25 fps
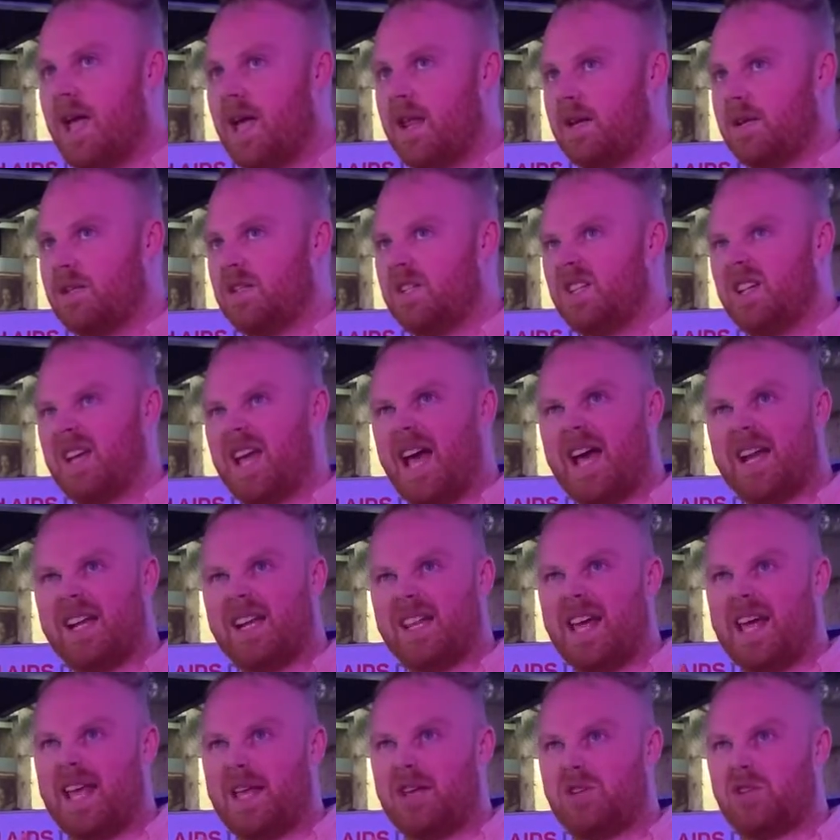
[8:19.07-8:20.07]
and you kind
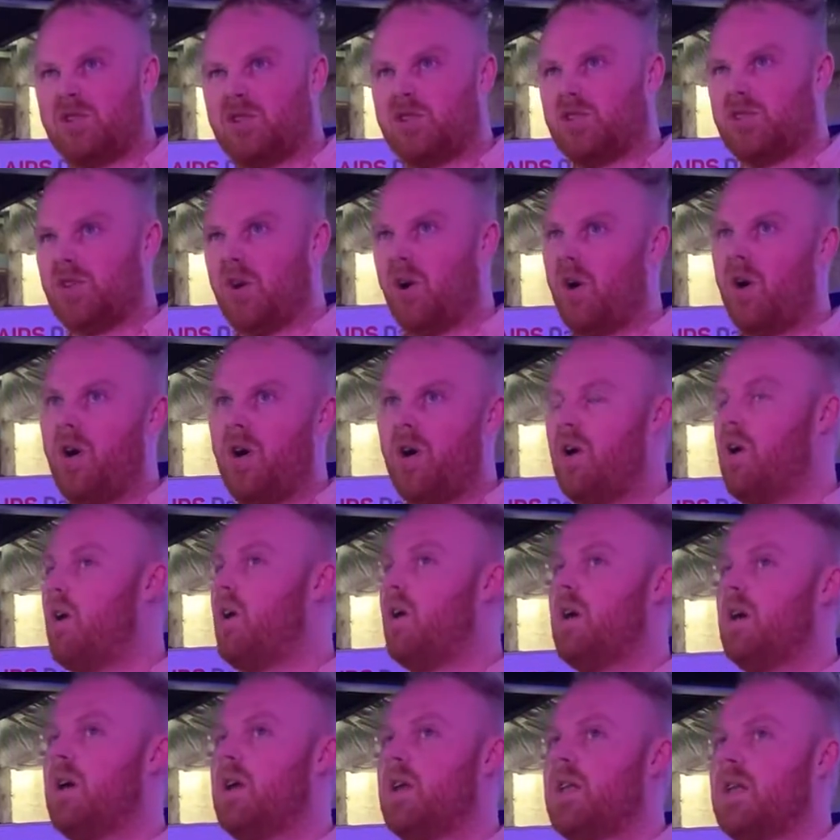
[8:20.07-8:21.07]
of like
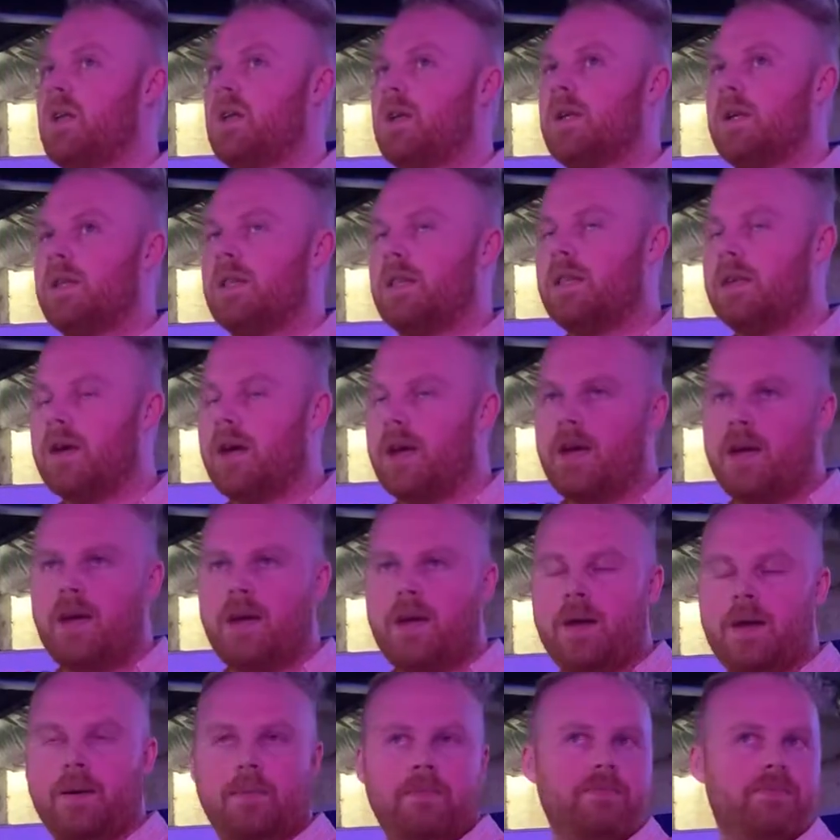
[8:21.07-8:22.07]
saw
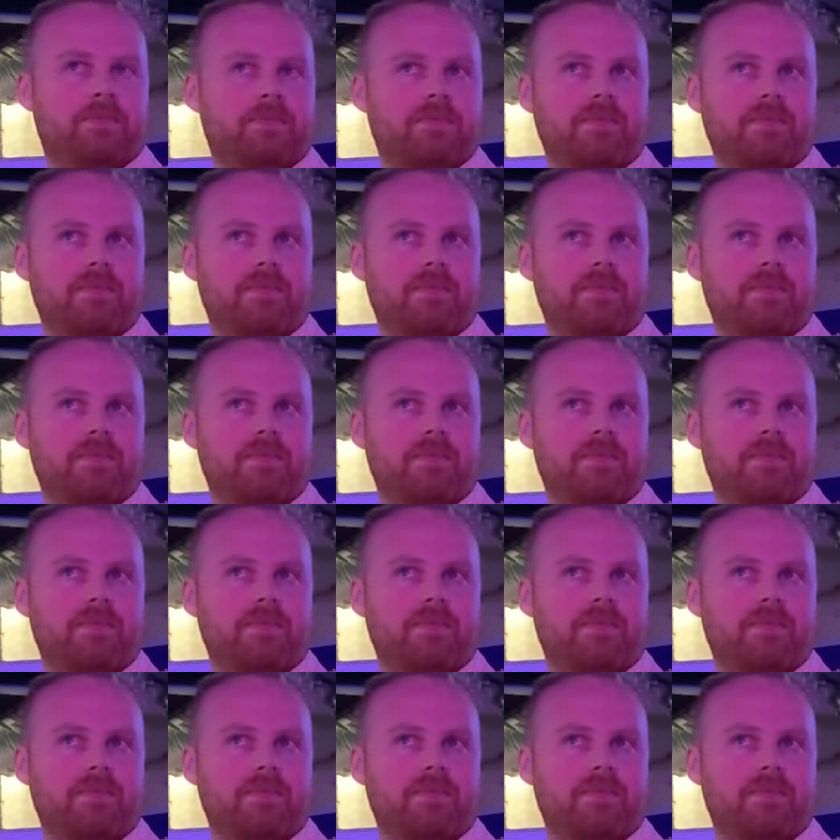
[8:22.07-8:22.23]
the